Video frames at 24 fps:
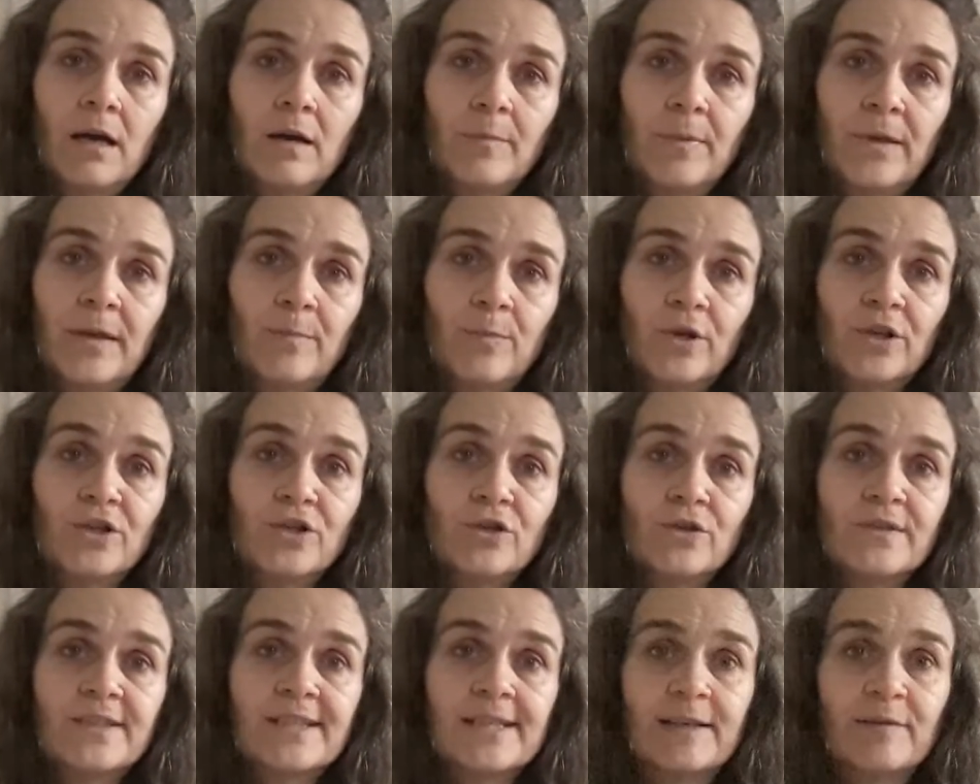people are
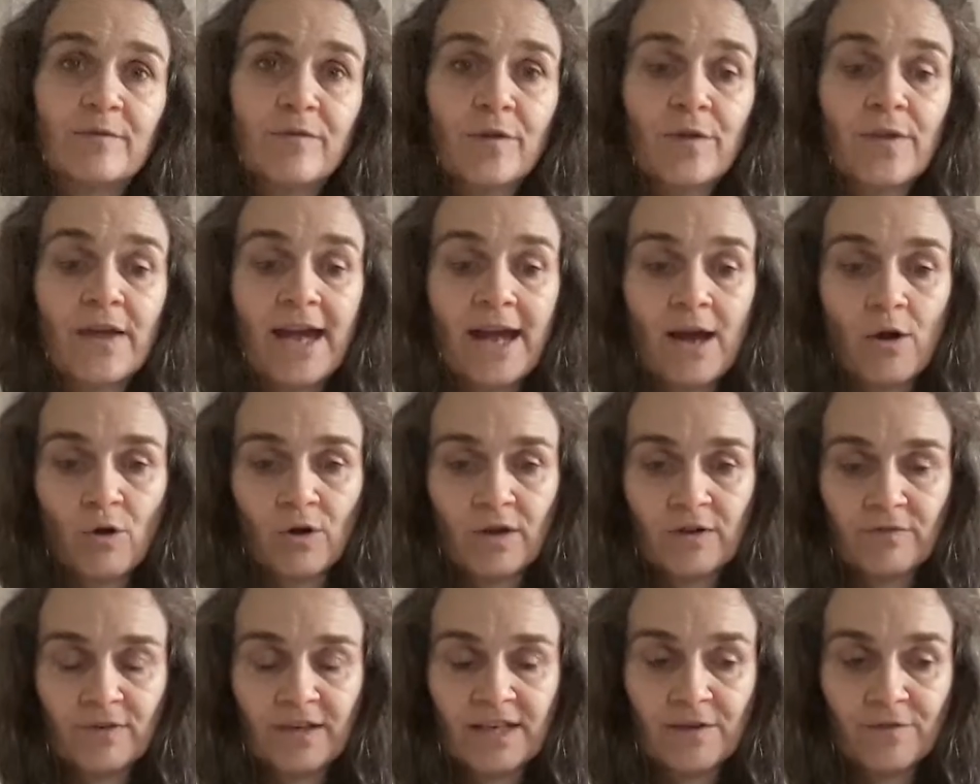using for that,
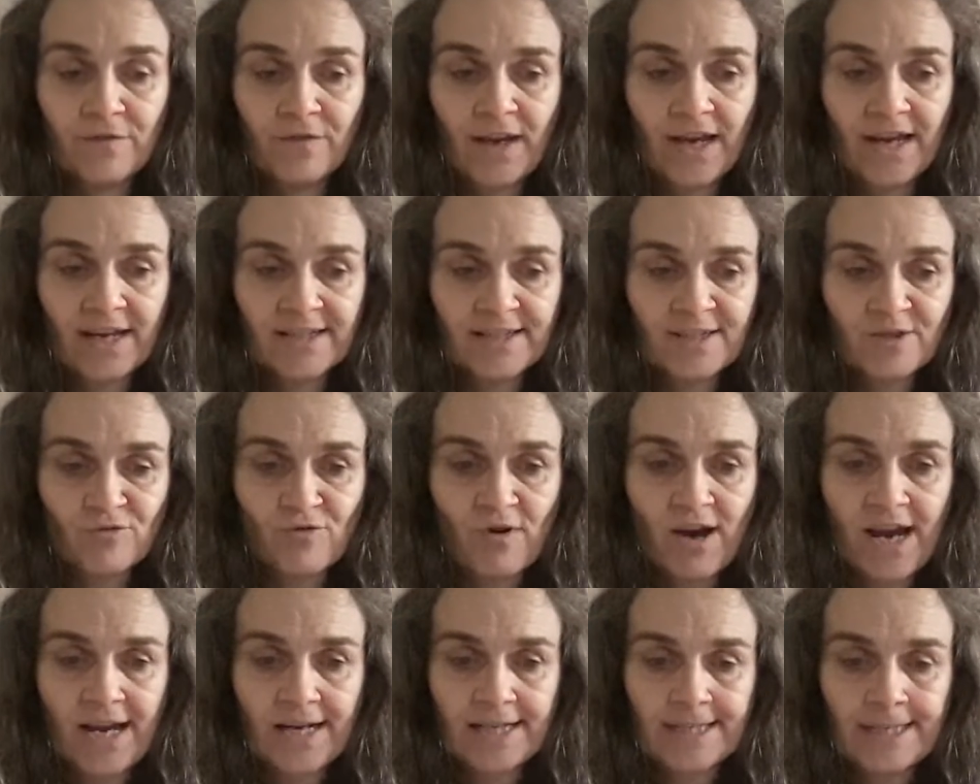olive leaf
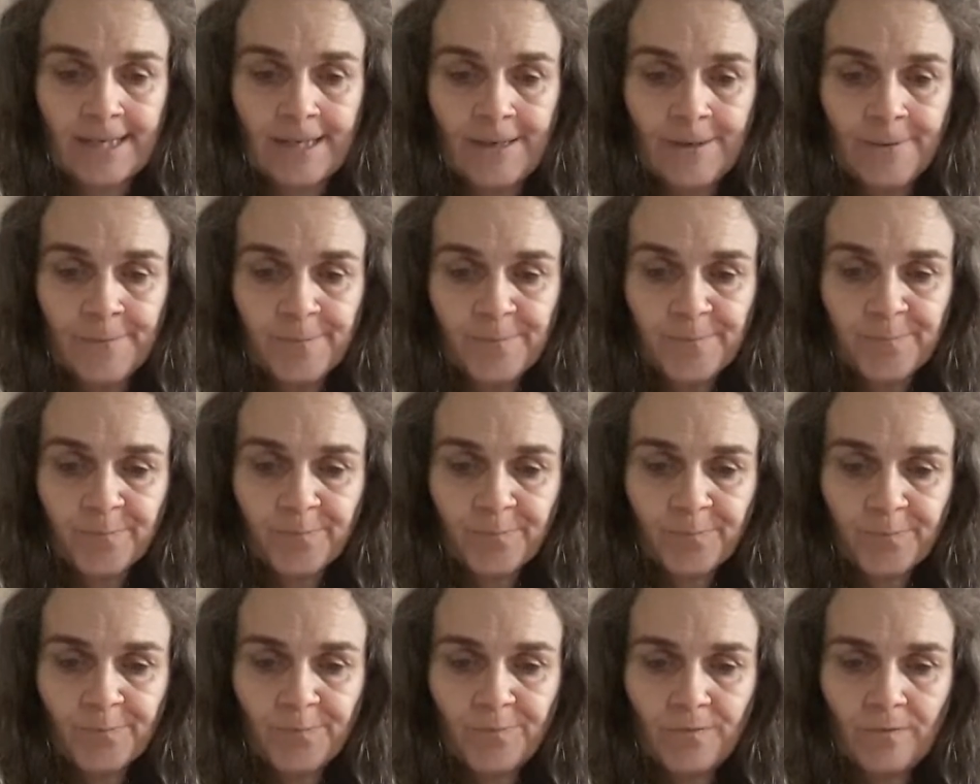extract.
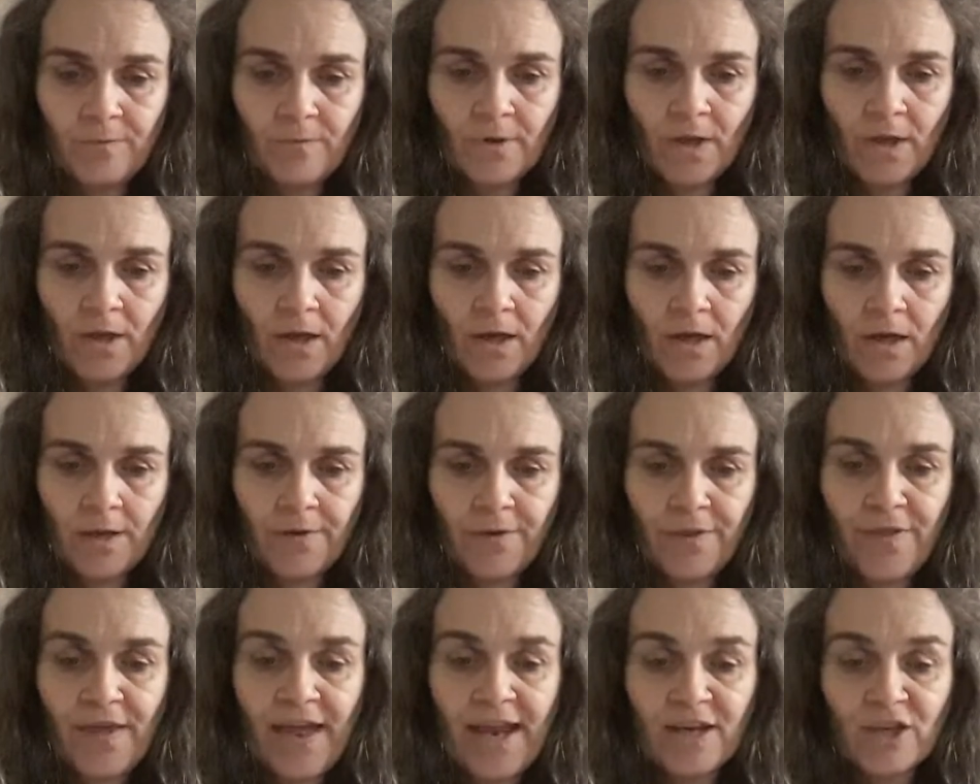
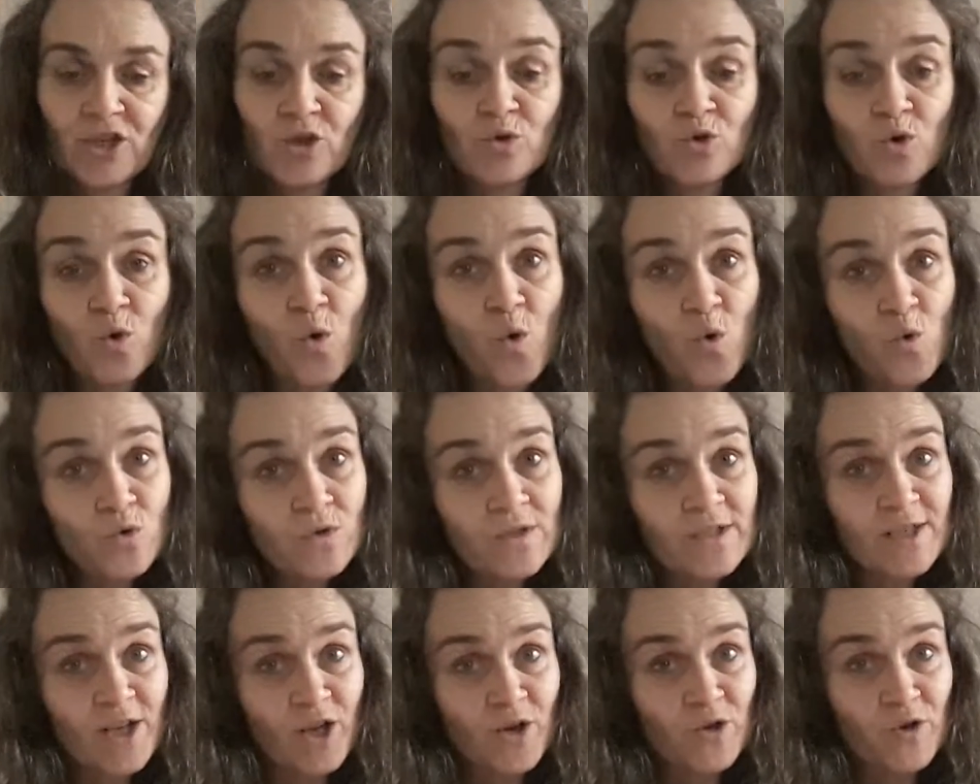And then you'd
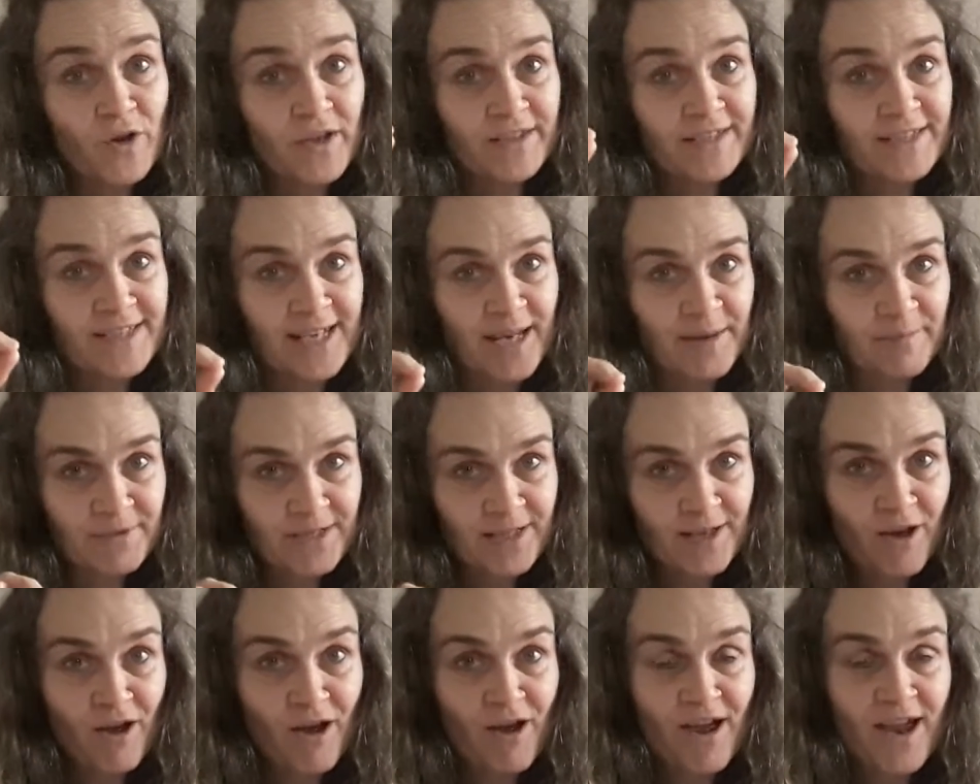also, at the same
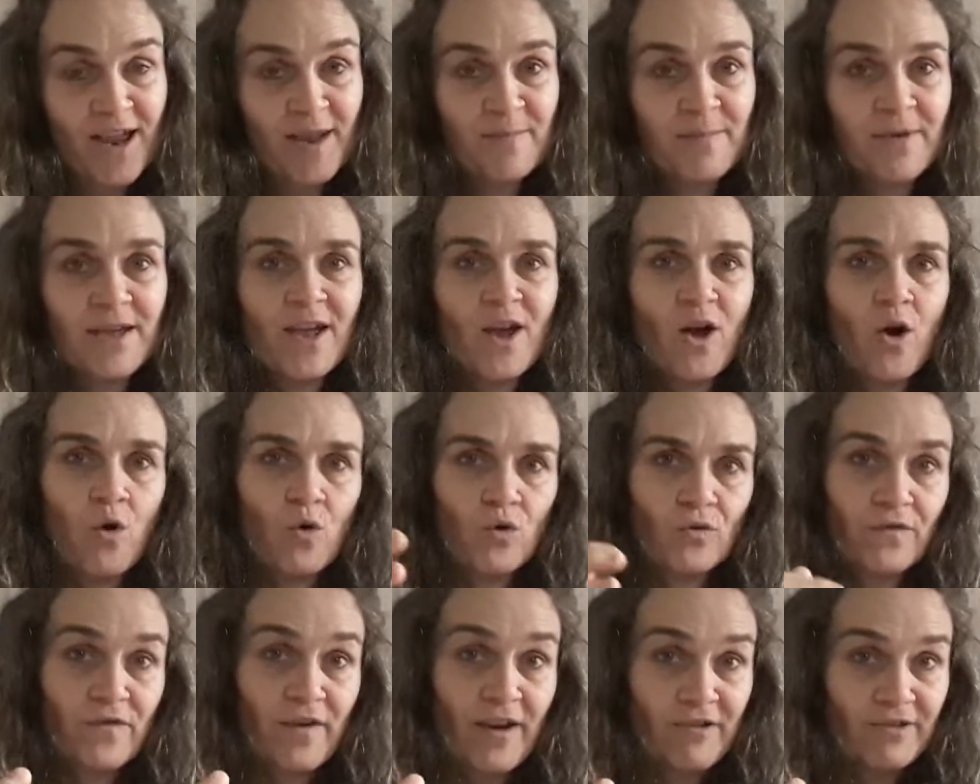time,
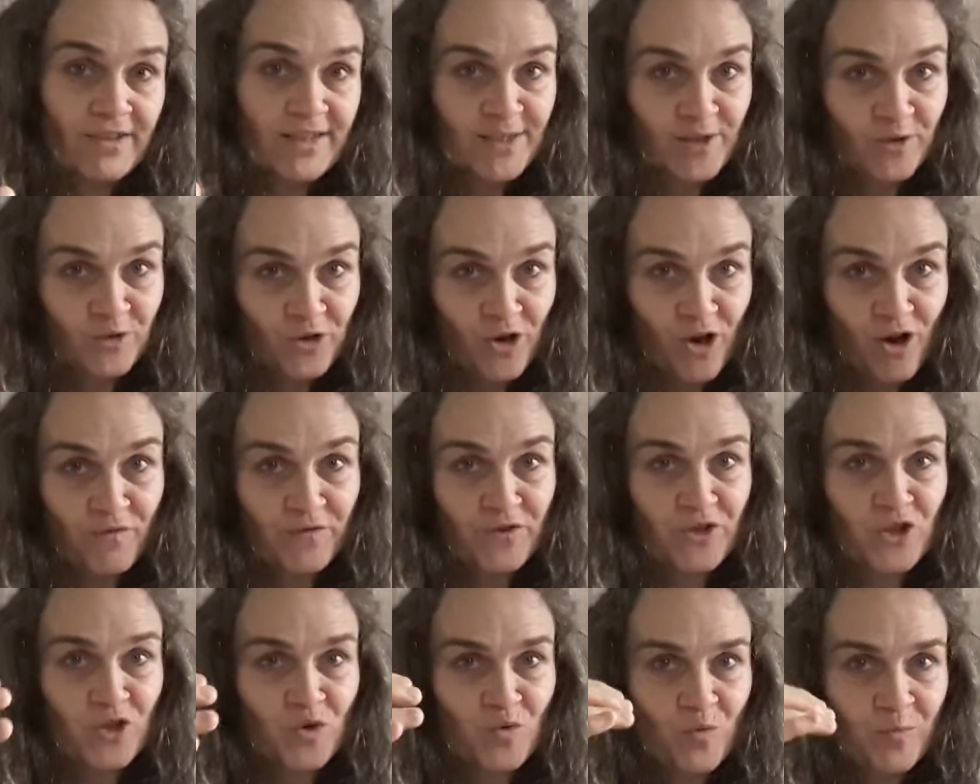or very soon
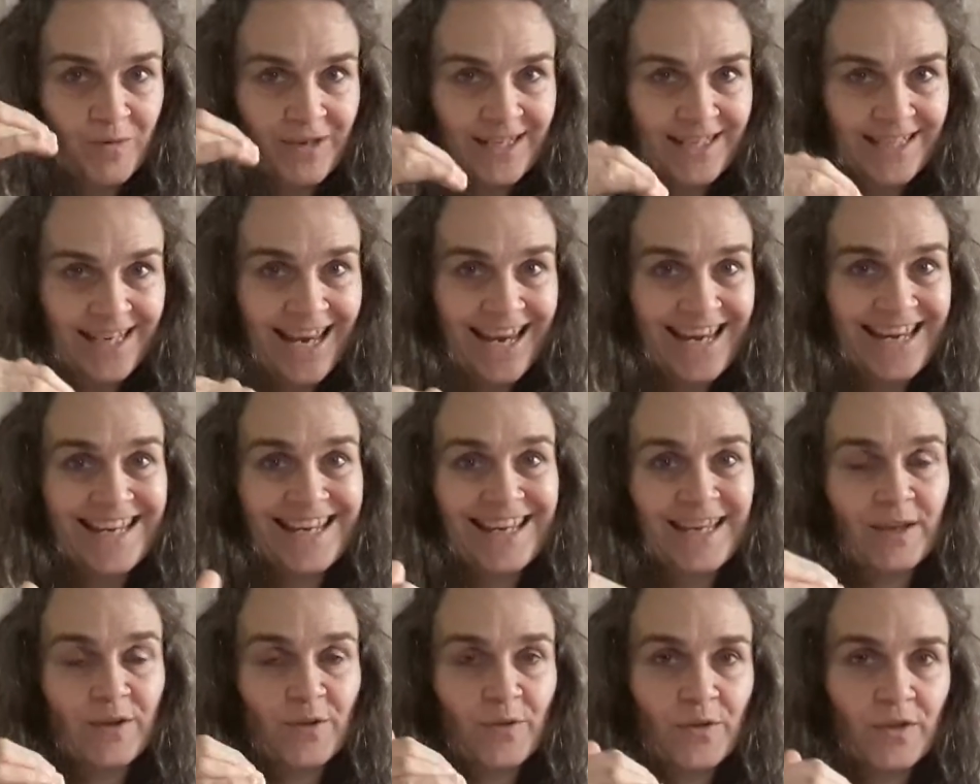after, you will be
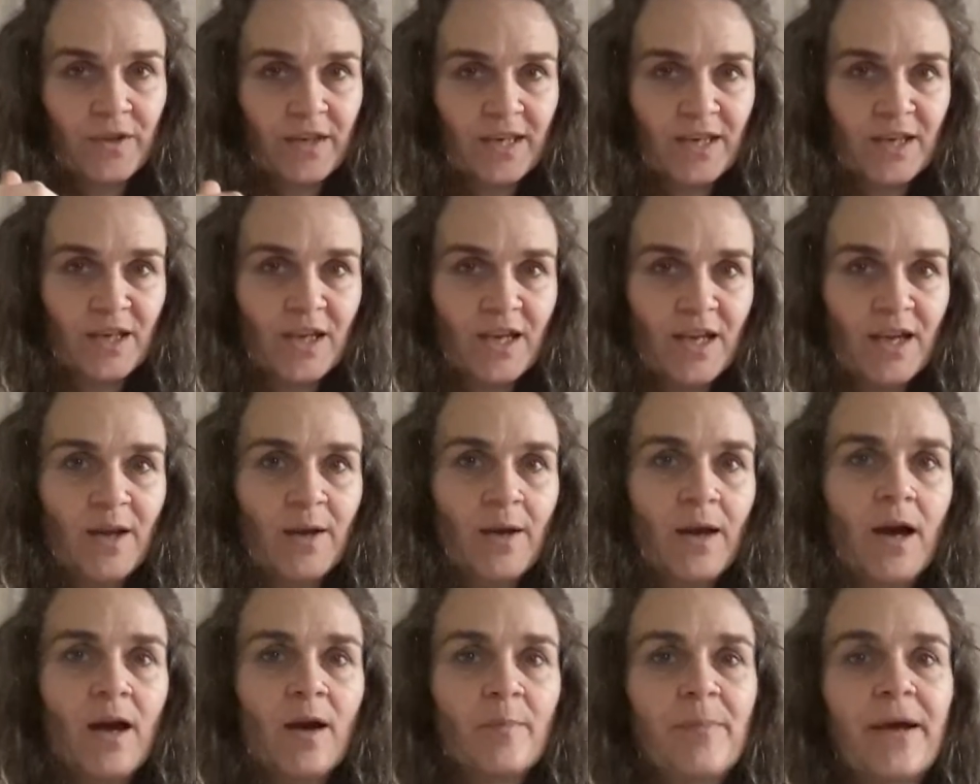taking the
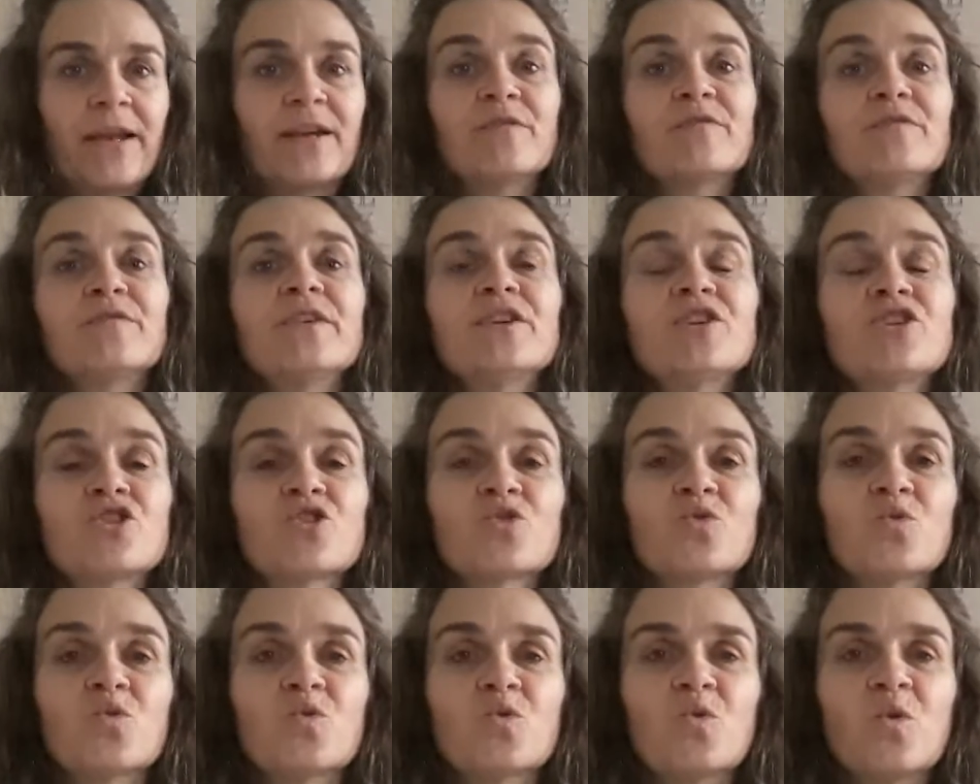
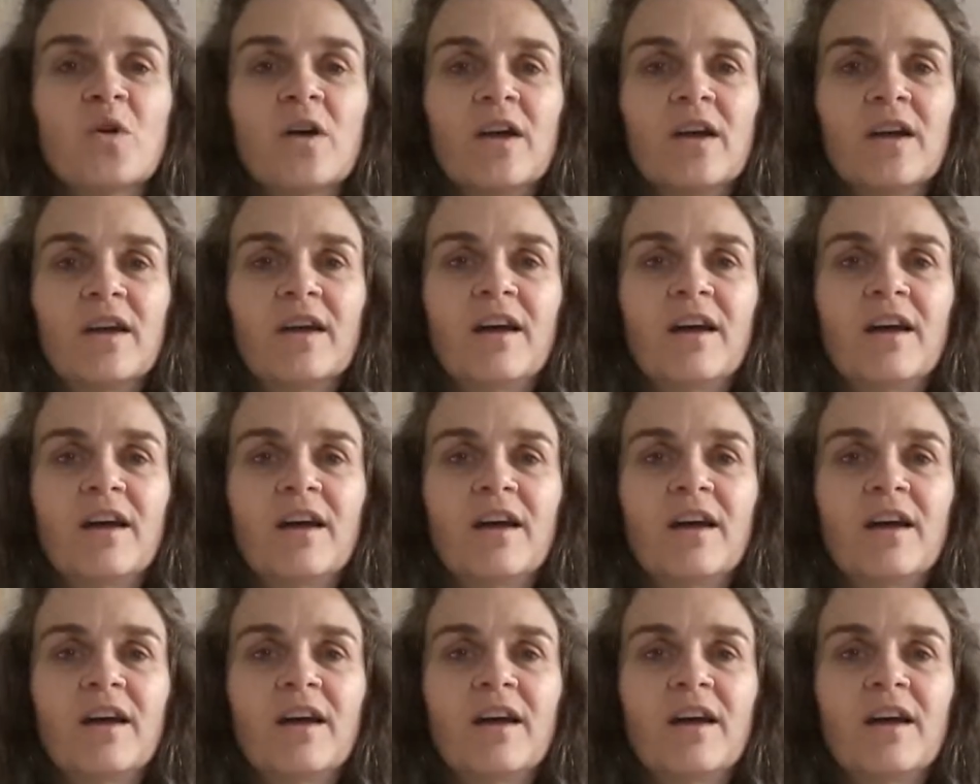beneficial